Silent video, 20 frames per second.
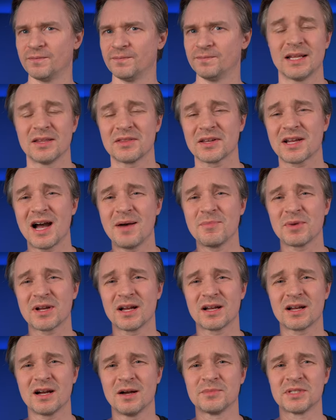Now the
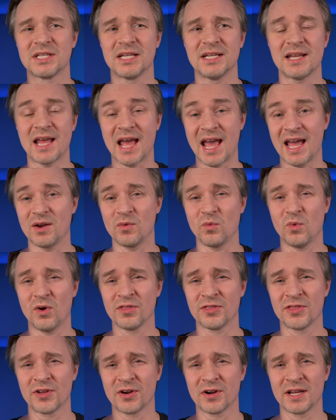Comica comes in at
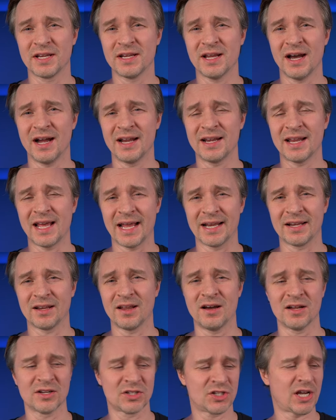$139 at
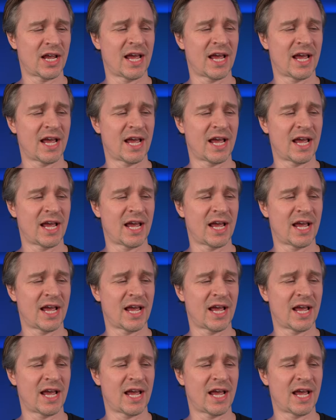launch,